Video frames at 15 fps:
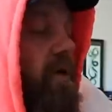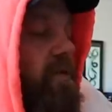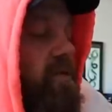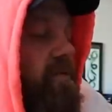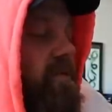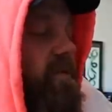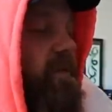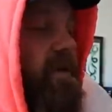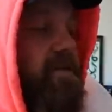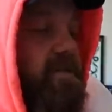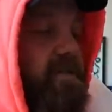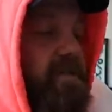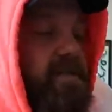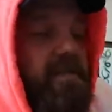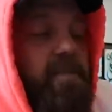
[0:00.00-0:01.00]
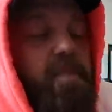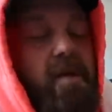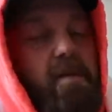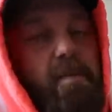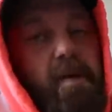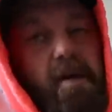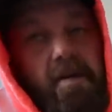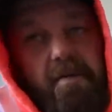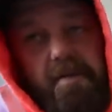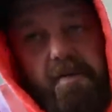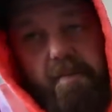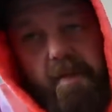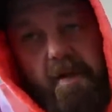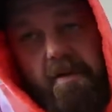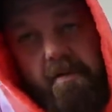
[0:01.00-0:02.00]
awesome. Especially since the pink pair is
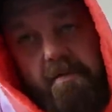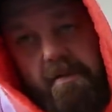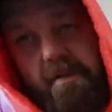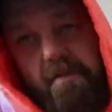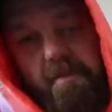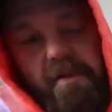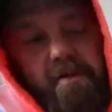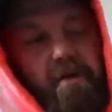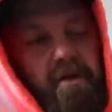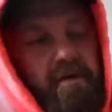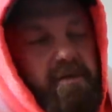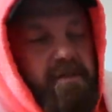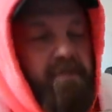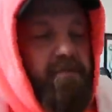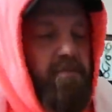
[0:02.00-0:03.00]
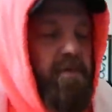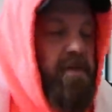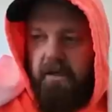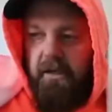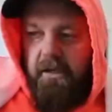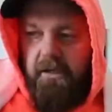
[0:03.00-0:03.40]
the pair that was gonna be the hardest for me.